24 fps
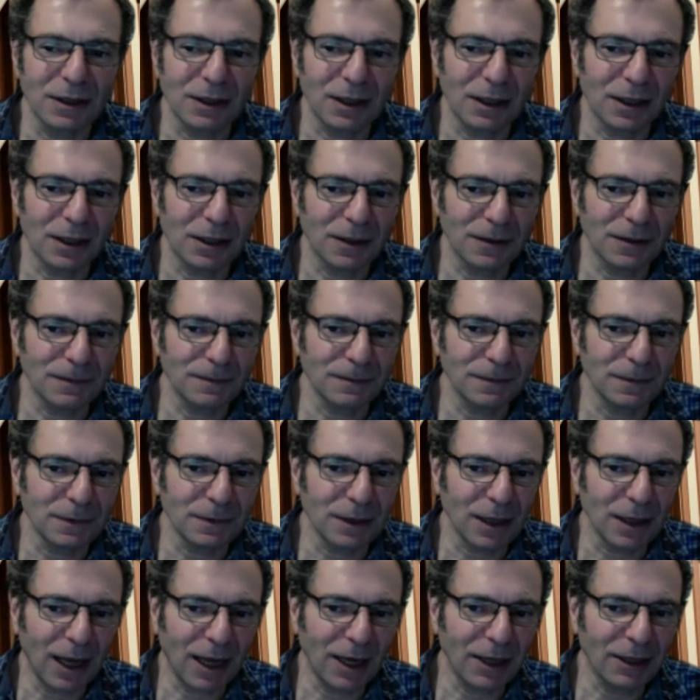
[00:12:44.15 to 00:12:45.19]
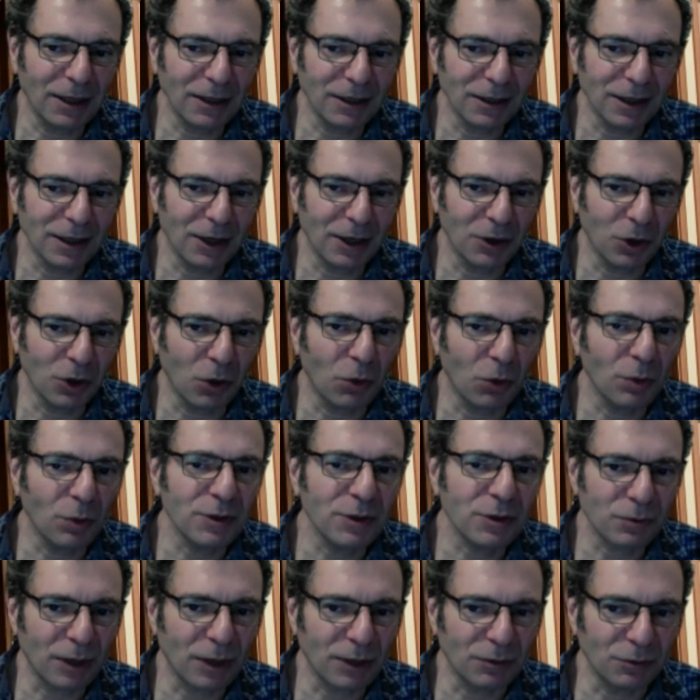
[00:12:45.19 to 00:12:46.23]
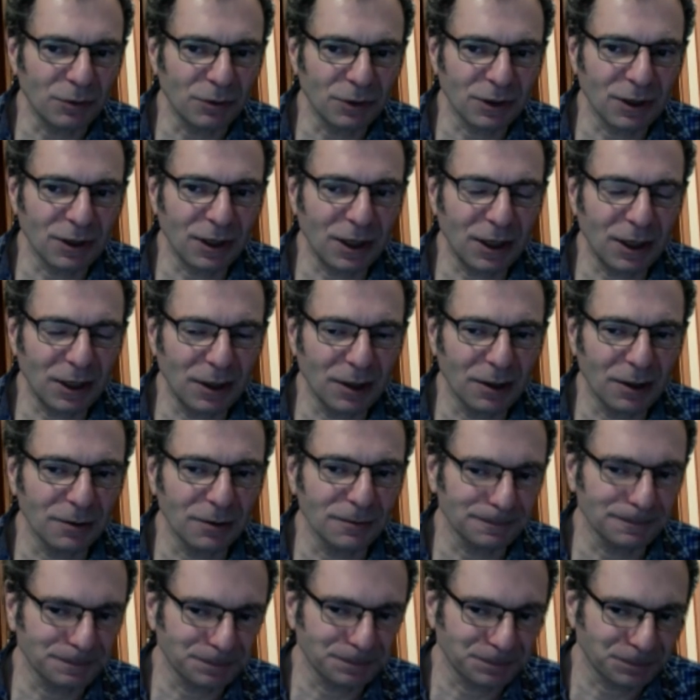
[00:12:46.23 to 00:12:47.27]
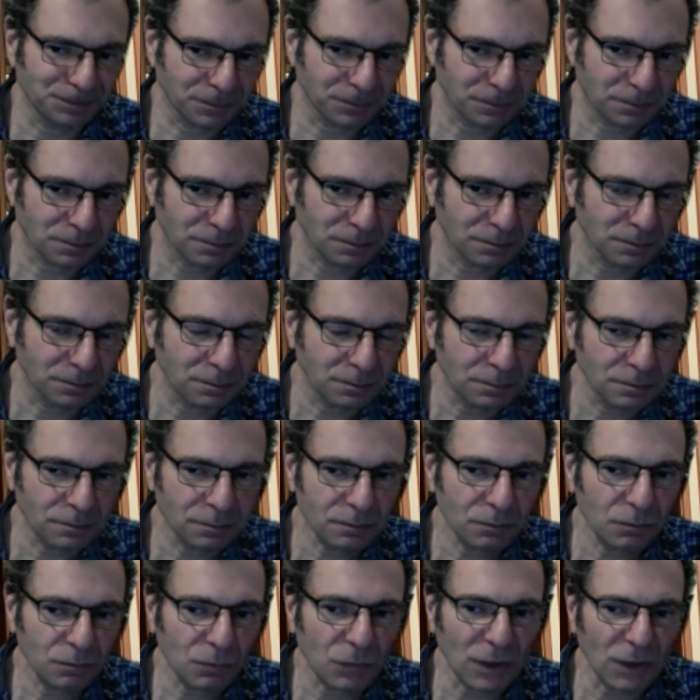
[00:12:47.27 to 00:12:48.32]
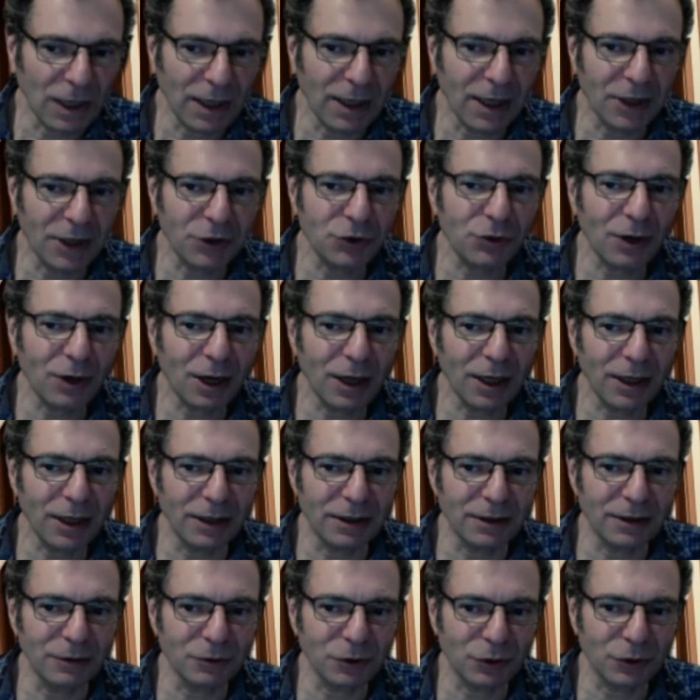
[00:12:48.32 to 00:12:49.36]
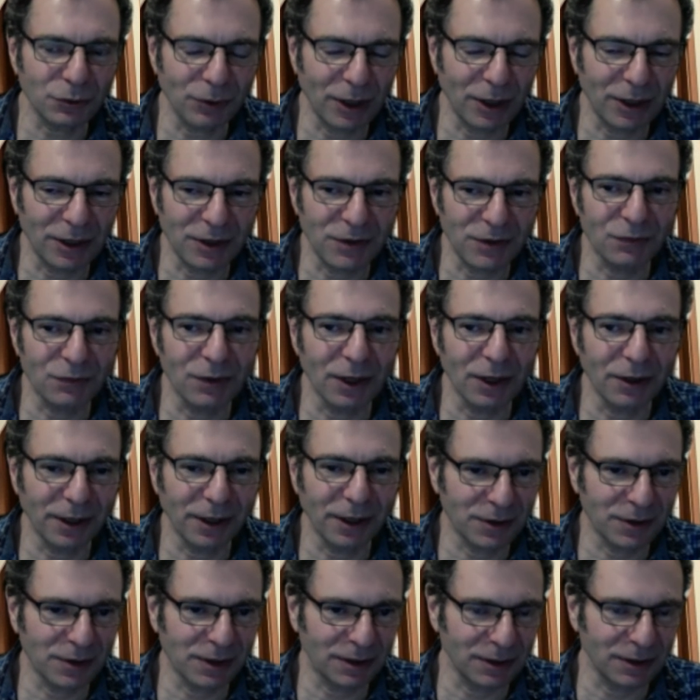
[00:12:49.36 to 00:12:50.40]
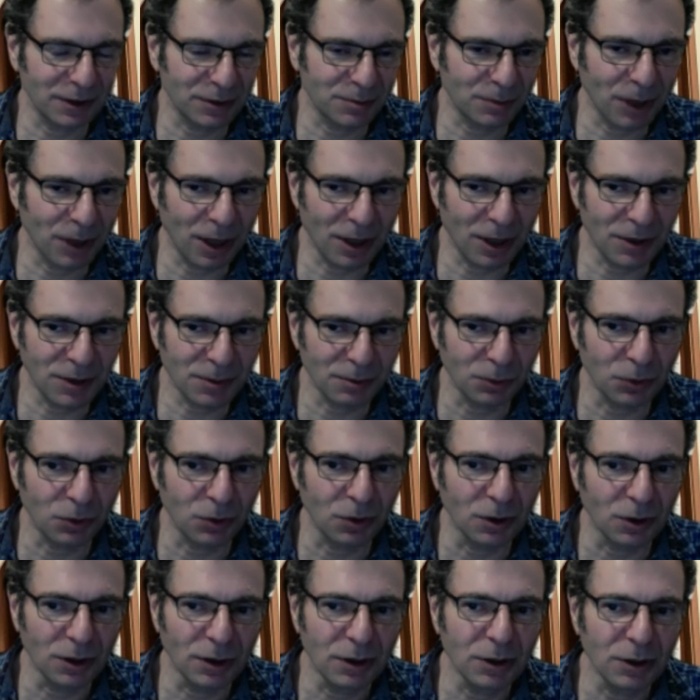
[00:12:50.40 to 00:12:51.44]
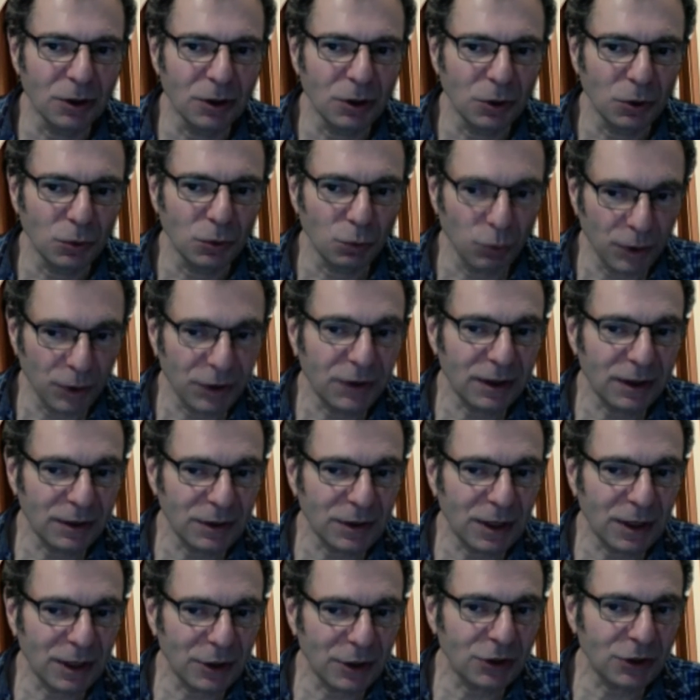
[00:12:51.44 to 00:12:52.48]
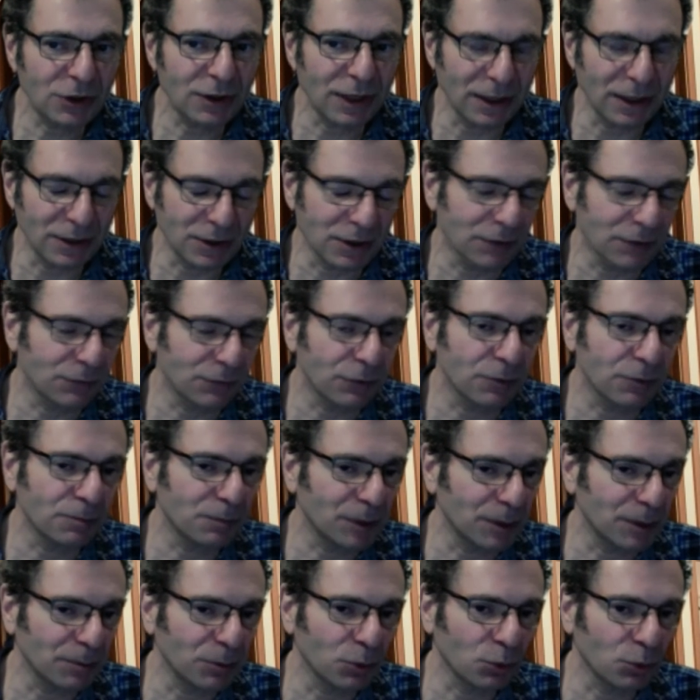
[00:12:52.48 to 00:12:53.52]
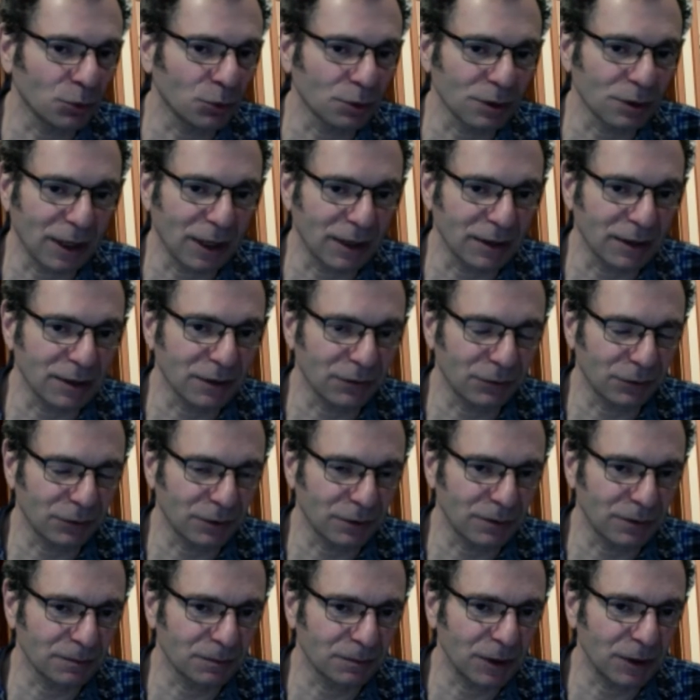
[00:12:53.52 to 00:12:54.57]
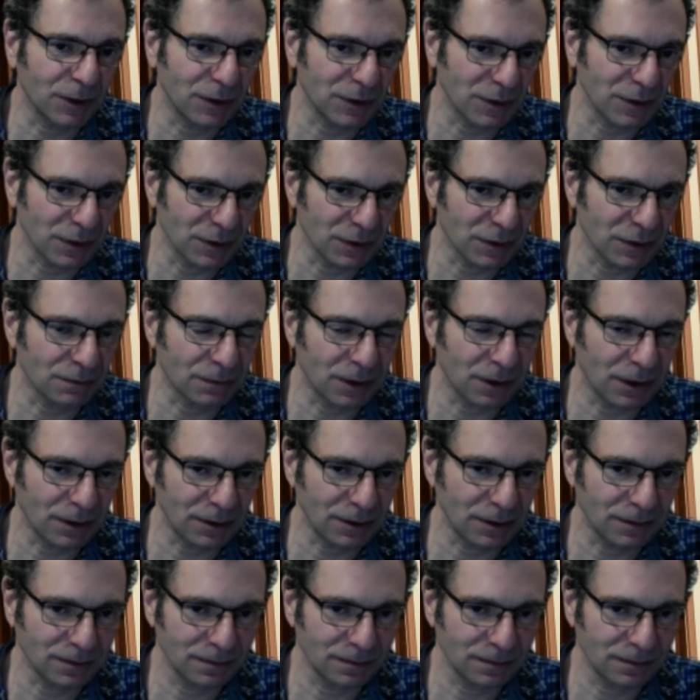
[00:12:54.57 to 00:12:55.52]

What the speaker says: Uh, I always write with care, and I try to write as variously as possible, with the intention that different people will like different pieces of mine.